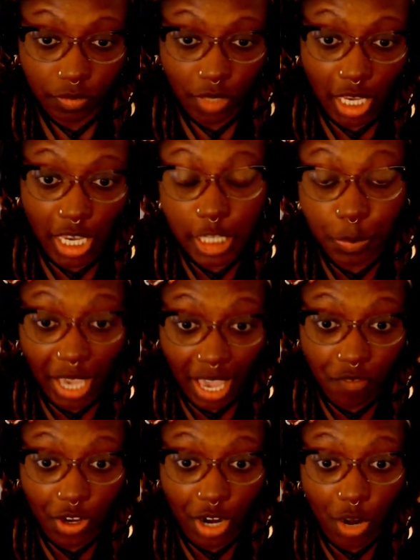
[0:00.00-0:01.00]
and his
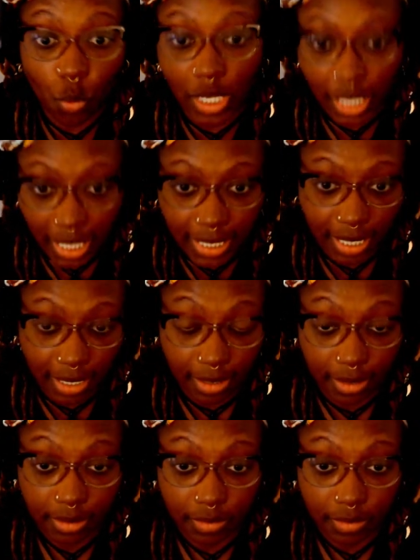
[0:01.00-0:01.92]
behavior and what he did.